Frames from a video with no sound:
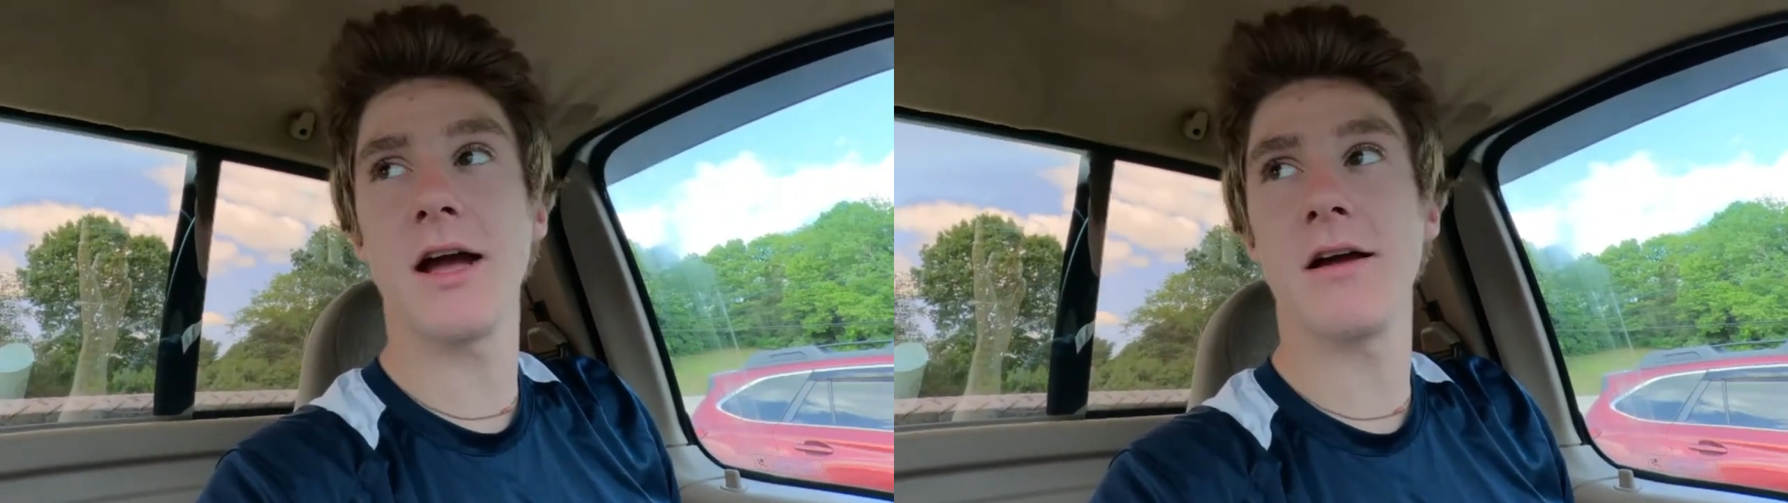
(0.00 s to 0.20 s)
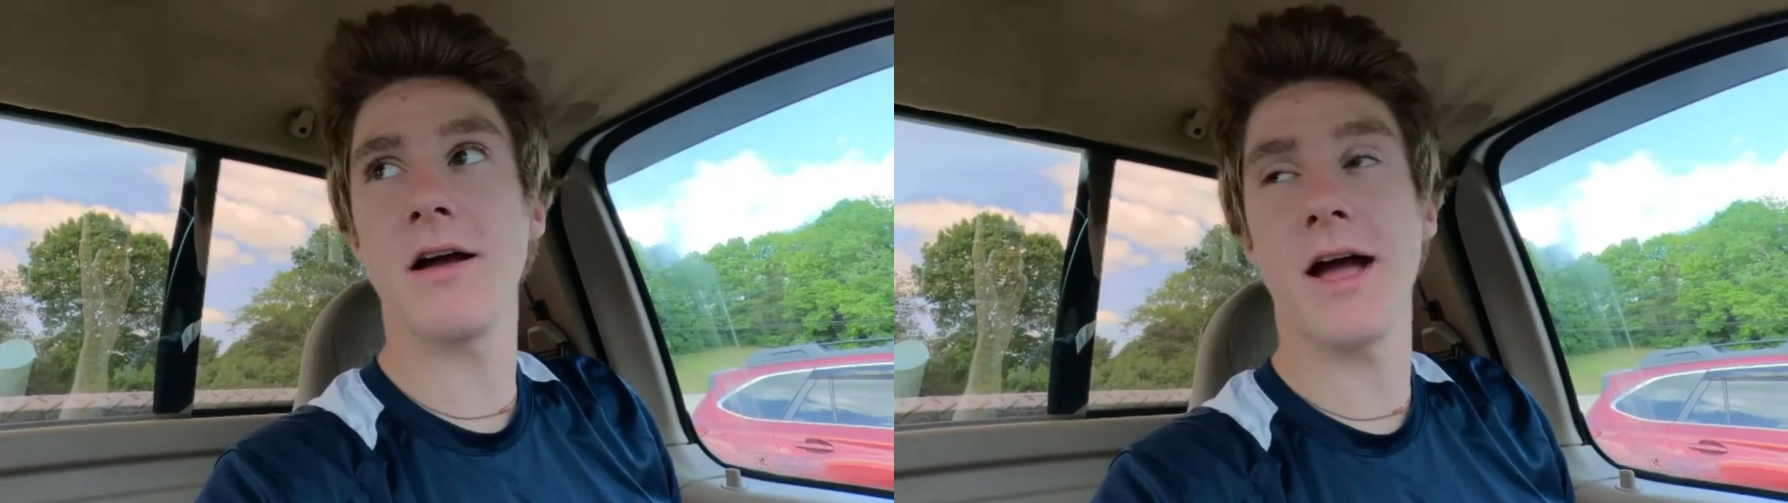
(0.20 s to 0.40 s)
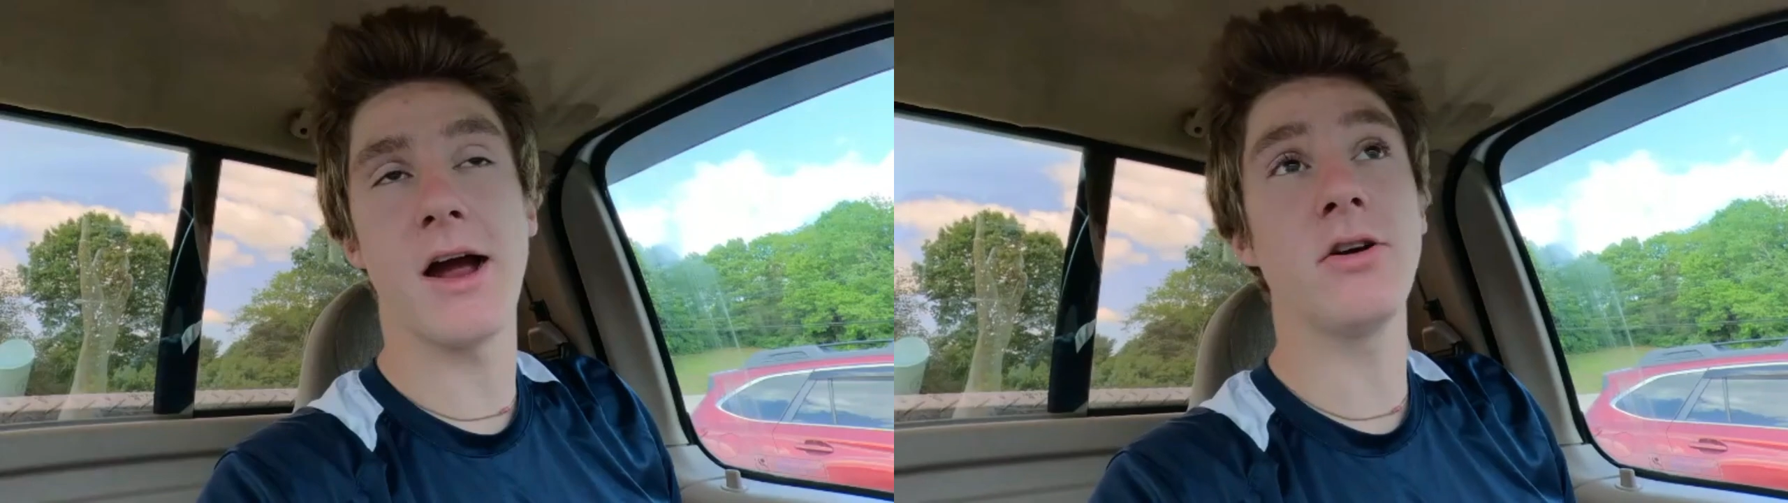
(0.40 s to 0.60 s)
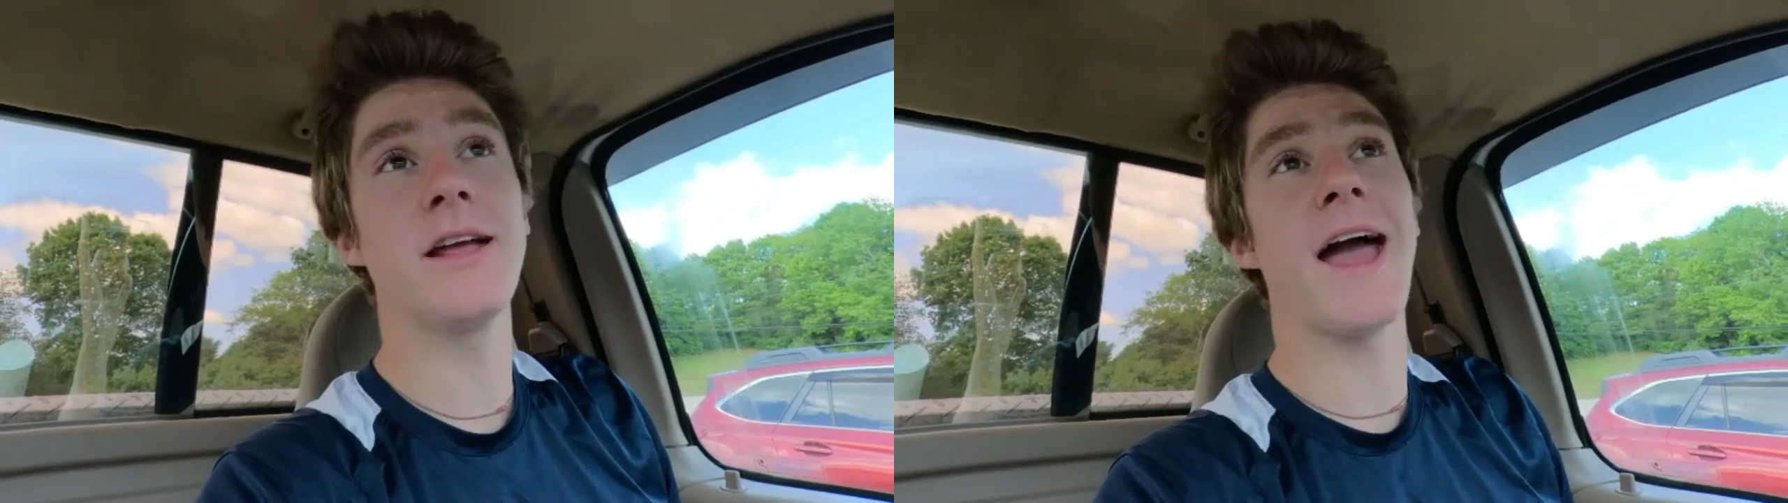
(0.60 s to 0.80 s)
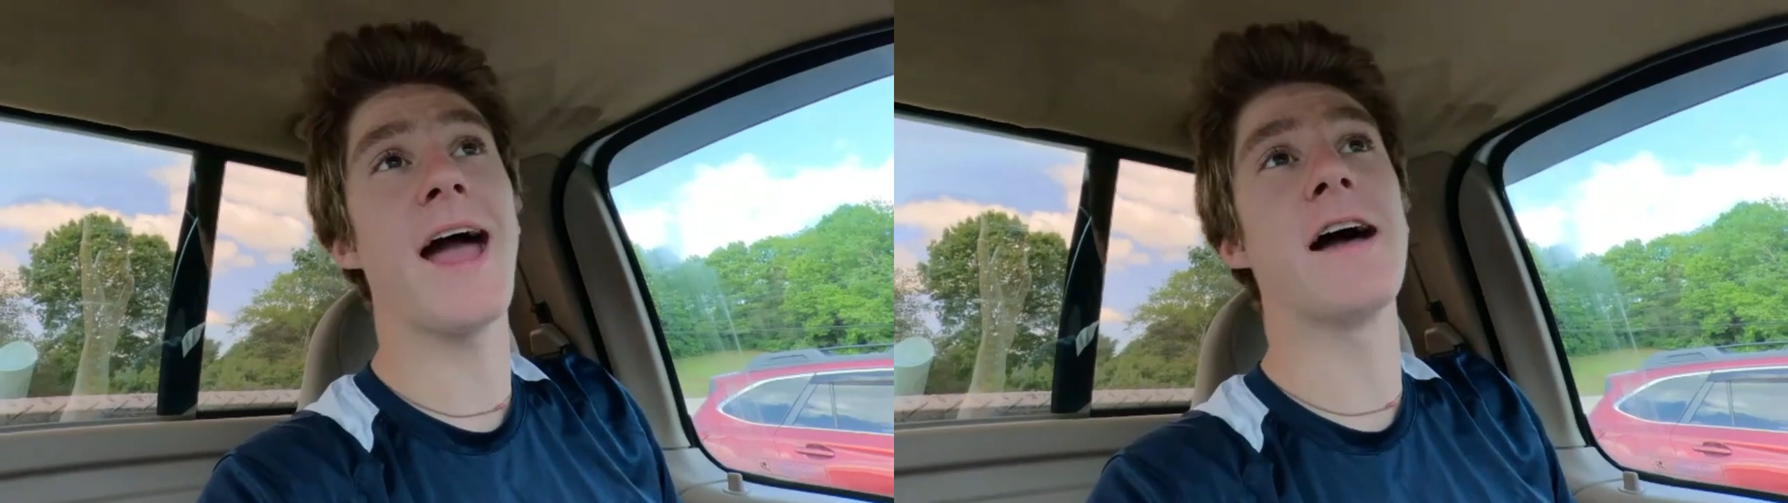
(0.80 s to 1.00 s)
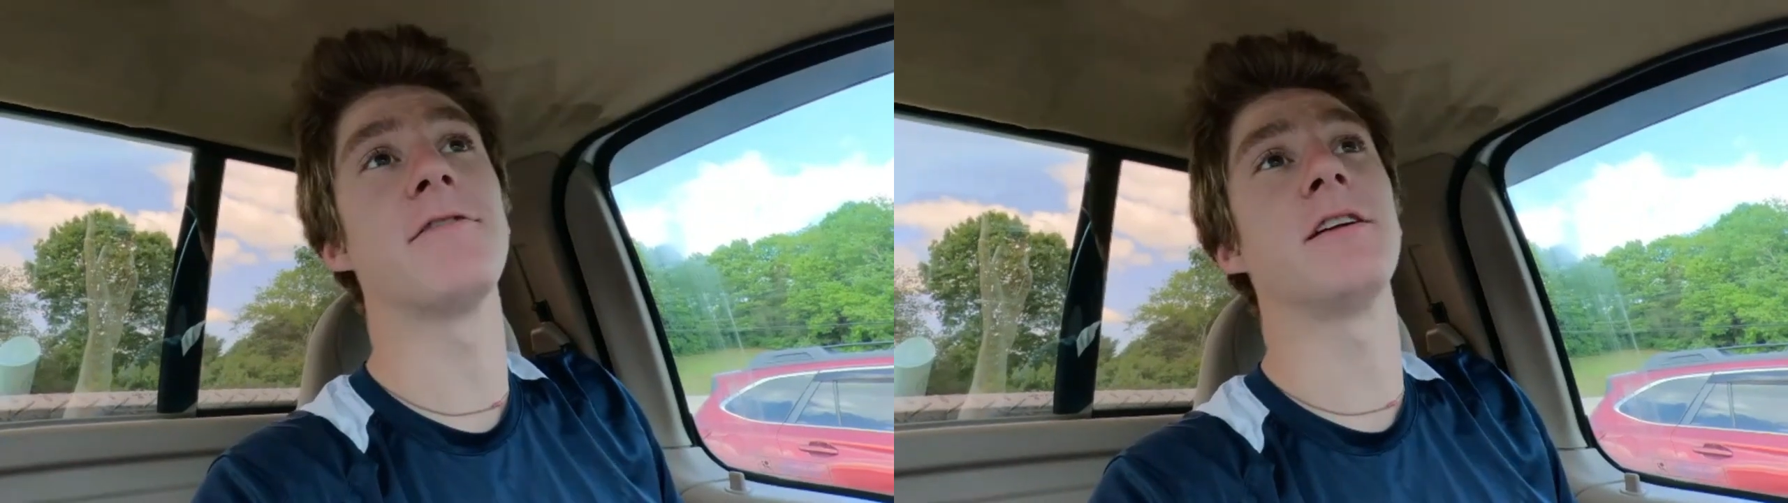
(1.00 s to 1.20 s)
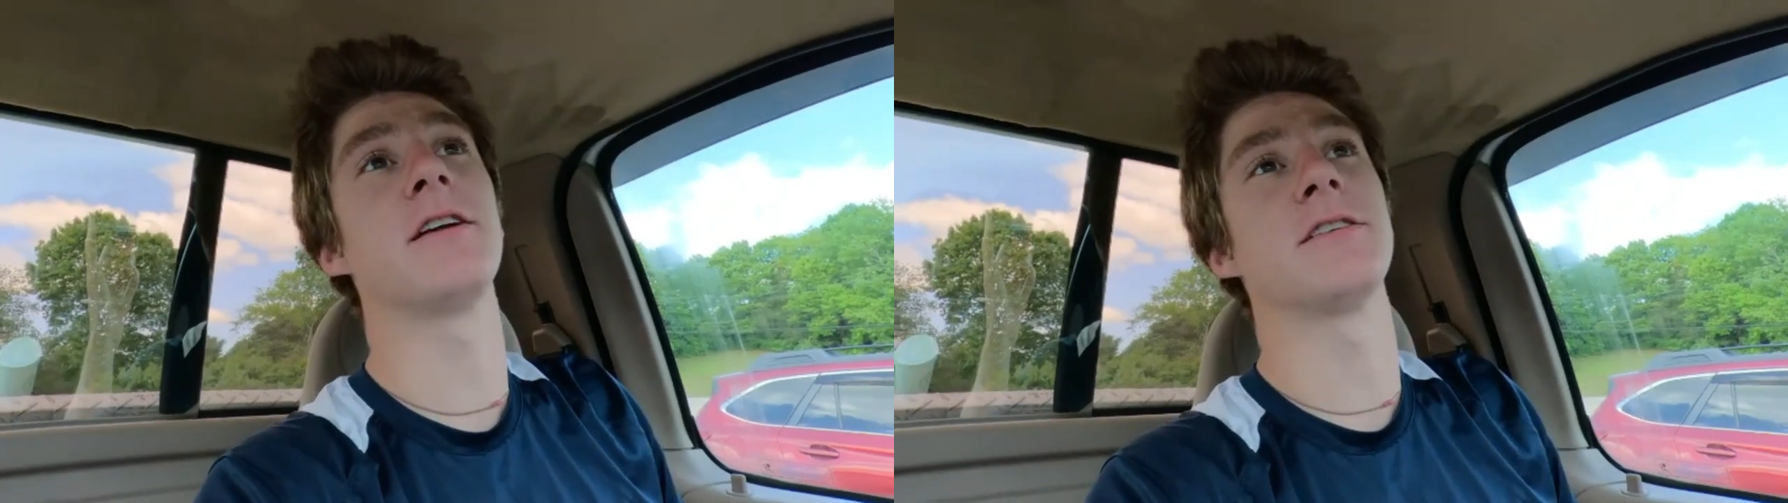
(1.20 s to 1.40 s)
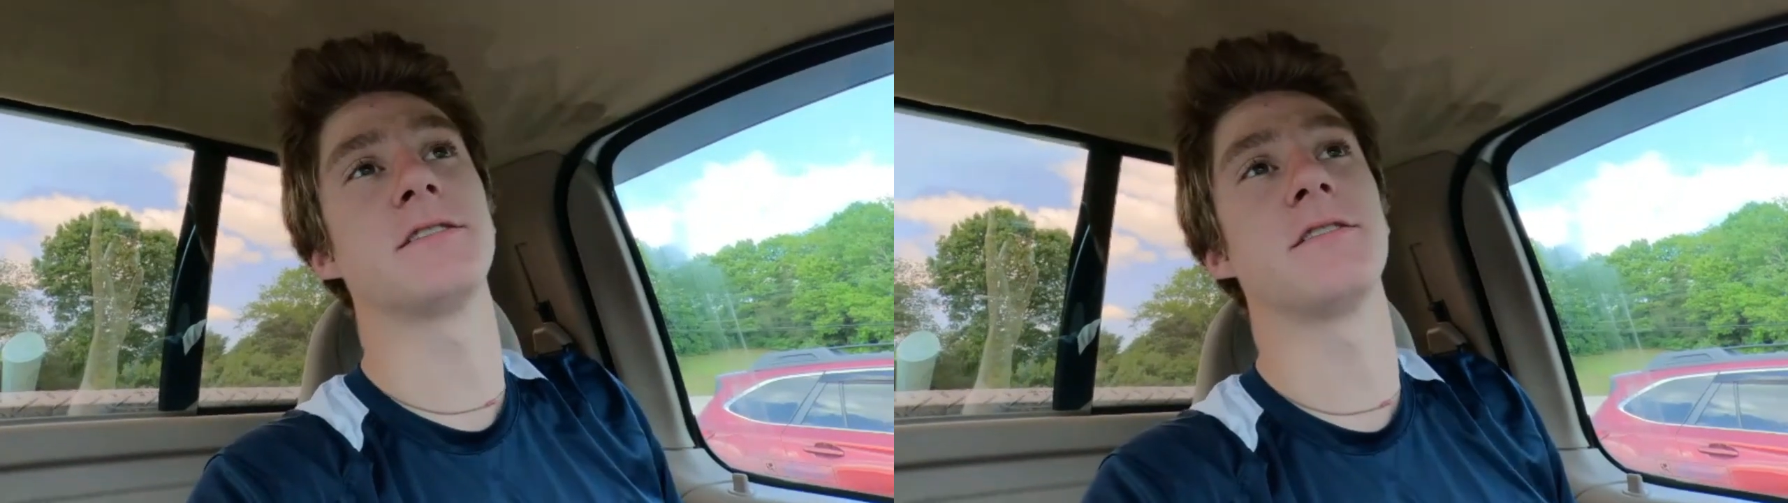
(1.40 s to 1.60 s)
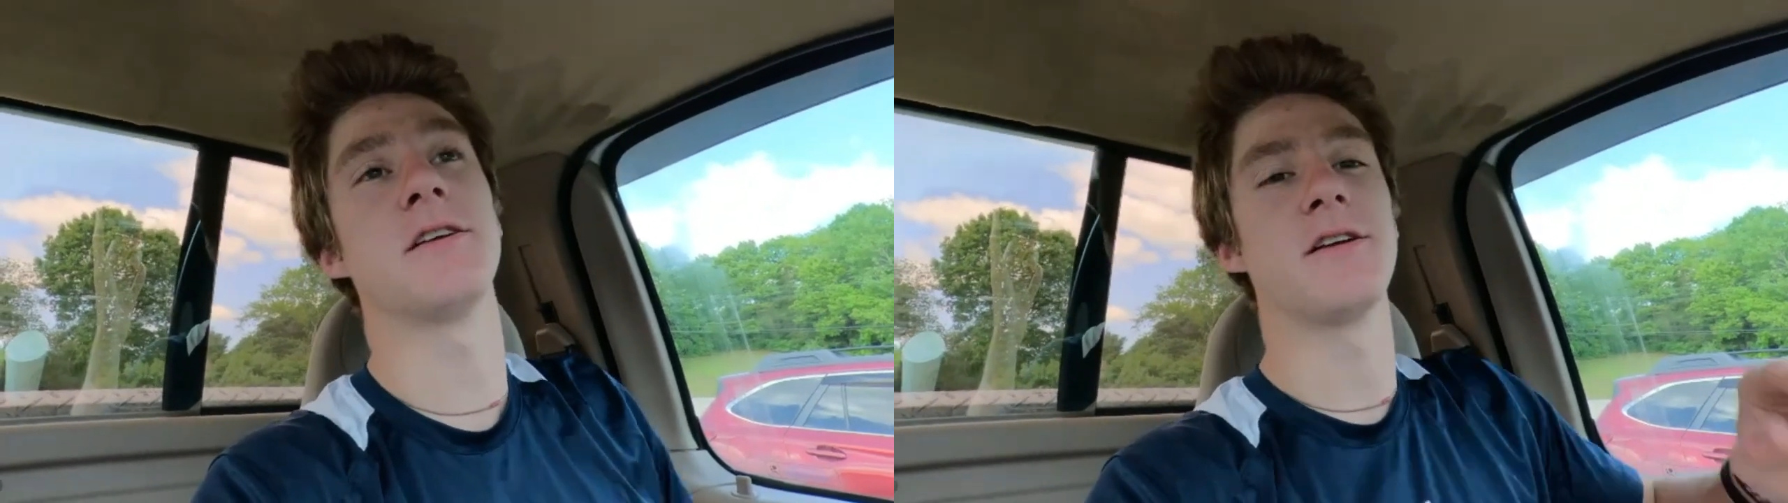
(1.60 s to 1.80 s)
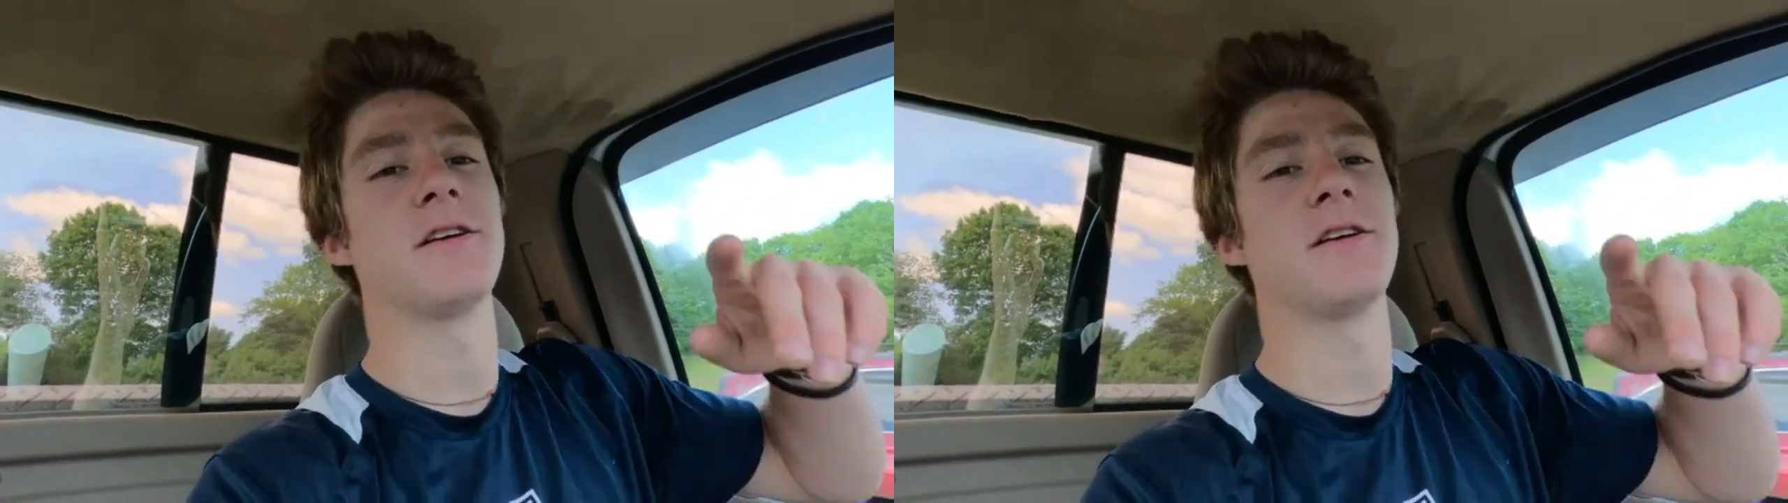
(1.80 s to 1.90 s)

I already have it because